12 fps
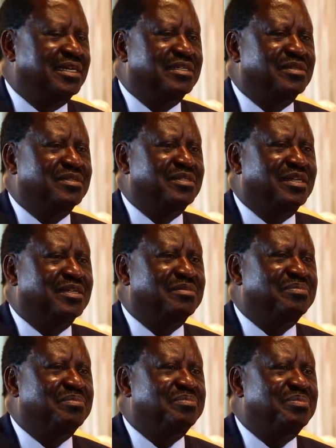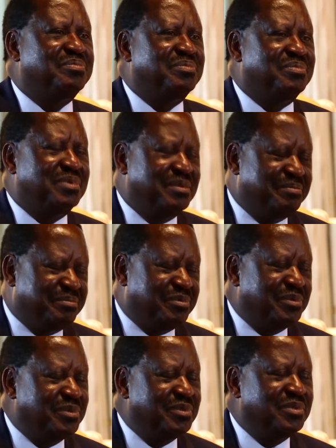so that
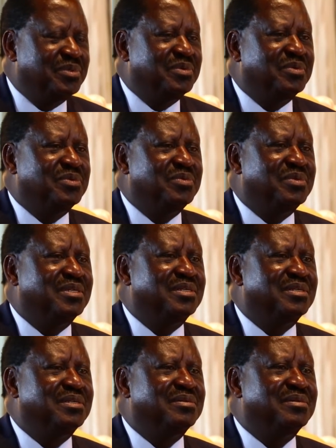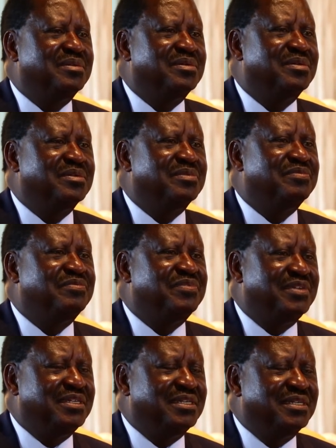people will not
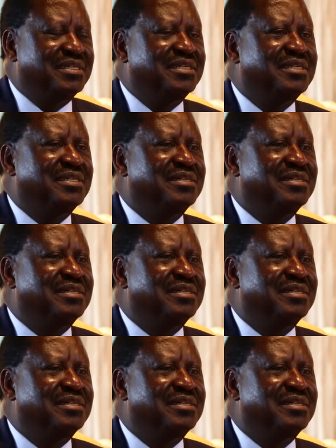feel